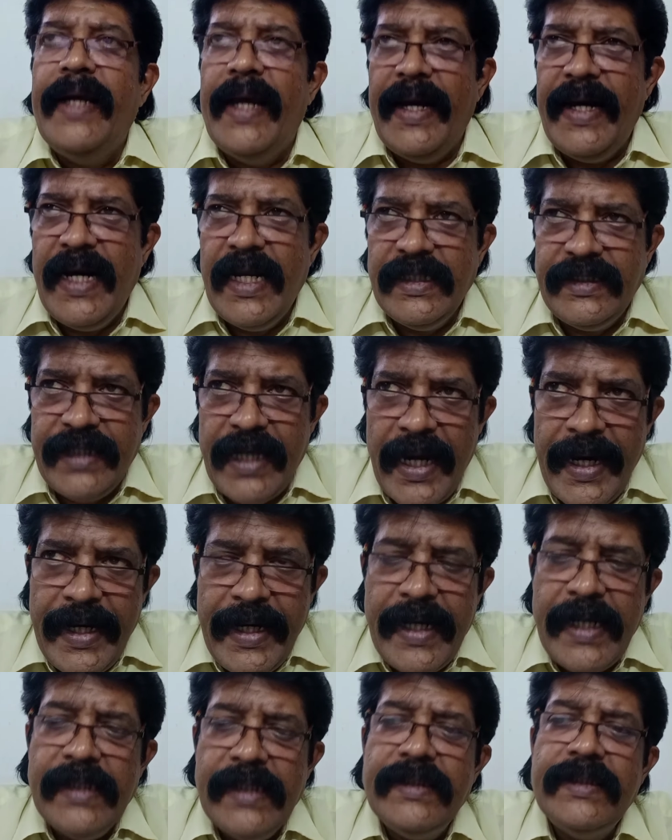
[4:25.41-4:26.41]

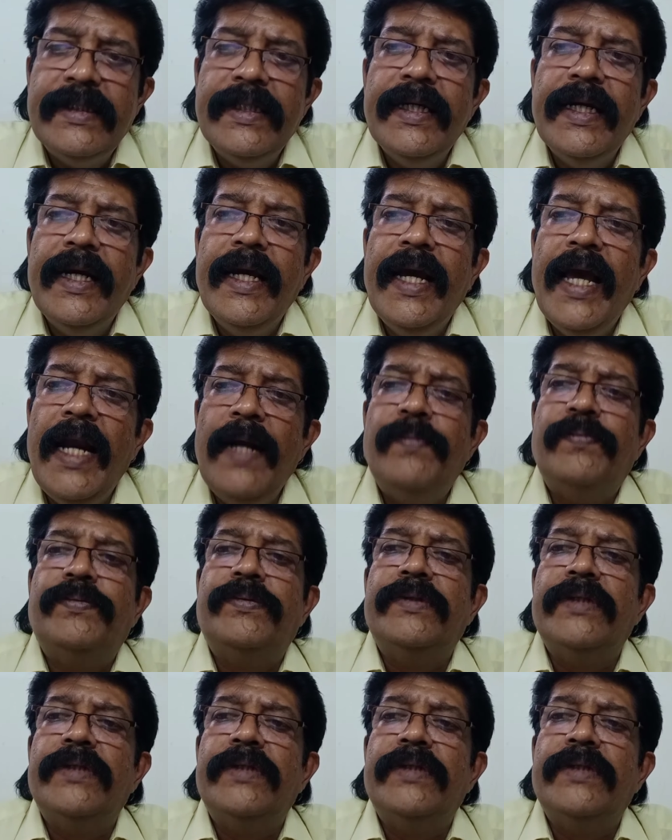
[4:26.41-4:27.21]
NSAIDs help